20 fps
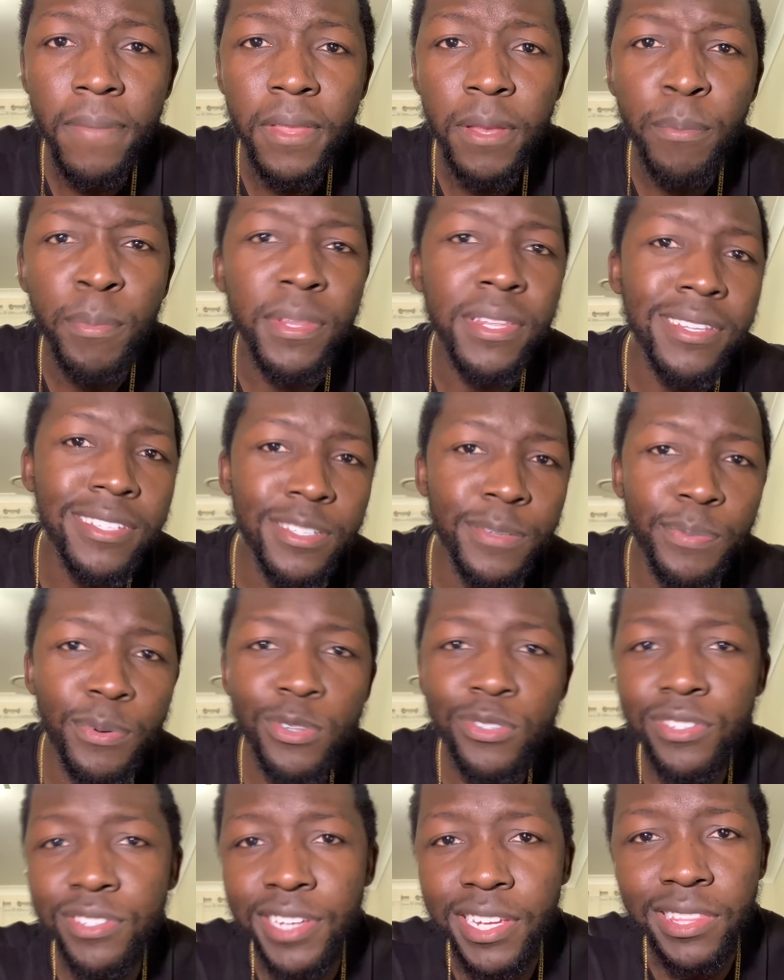But then suppose
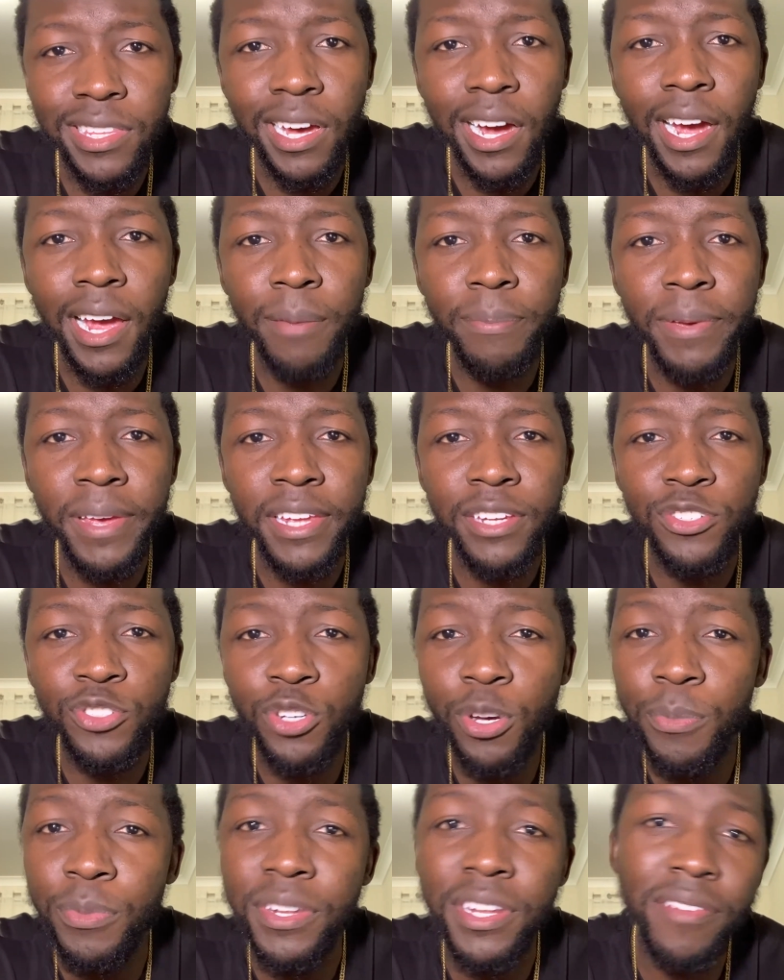you take the higher paying
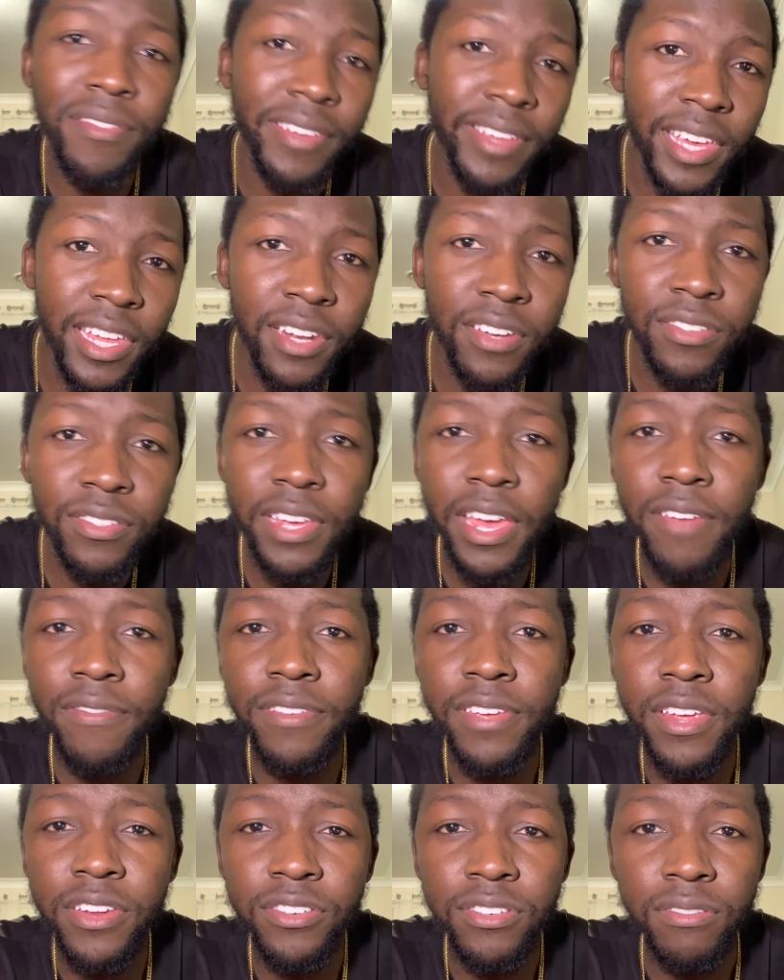job, you never get into
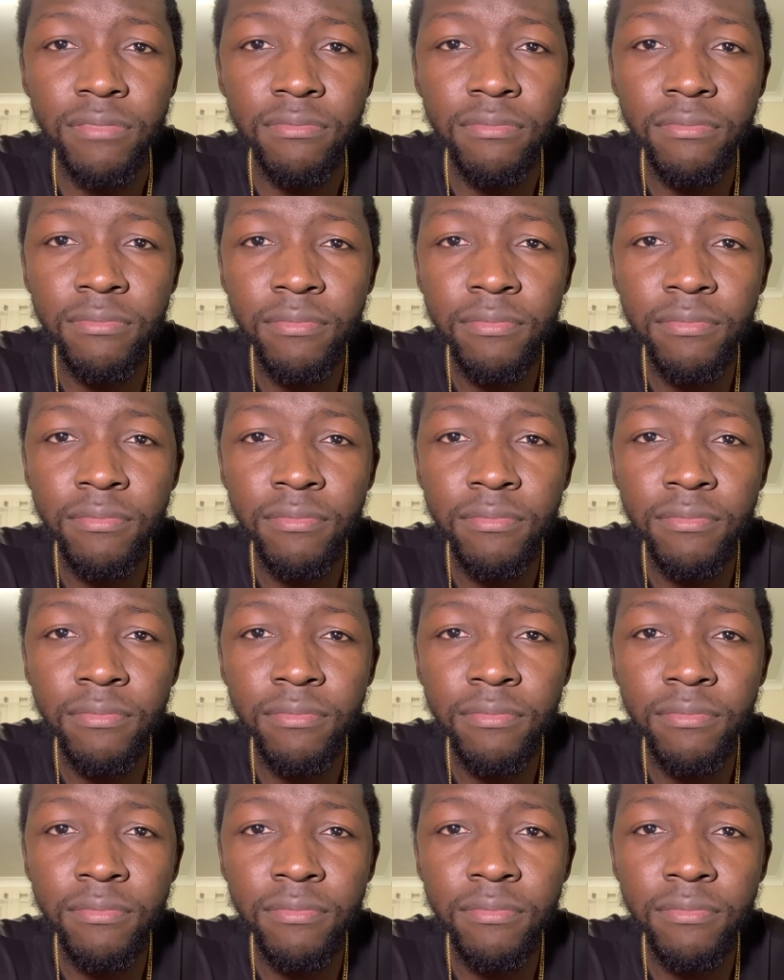aviation.